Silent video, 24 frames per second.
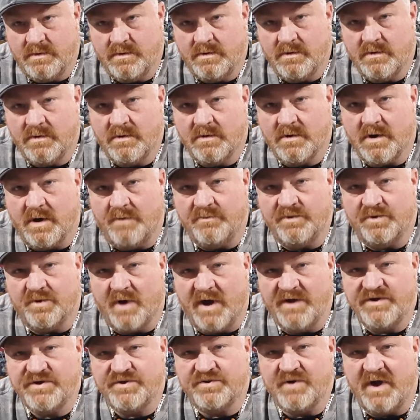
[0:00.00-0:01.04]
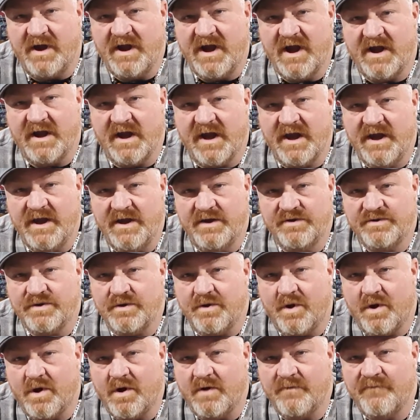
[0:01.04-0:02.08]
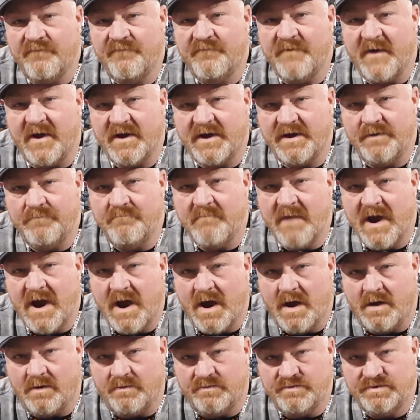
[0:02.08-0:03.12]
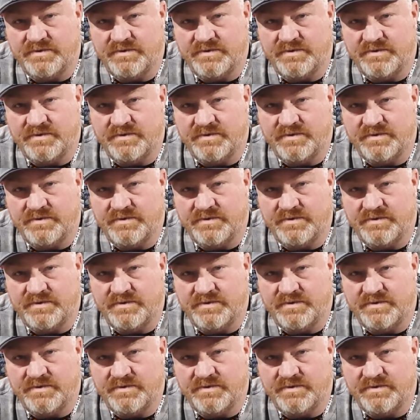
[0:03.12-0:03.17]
Comes right straight out of his and her fucking mouths.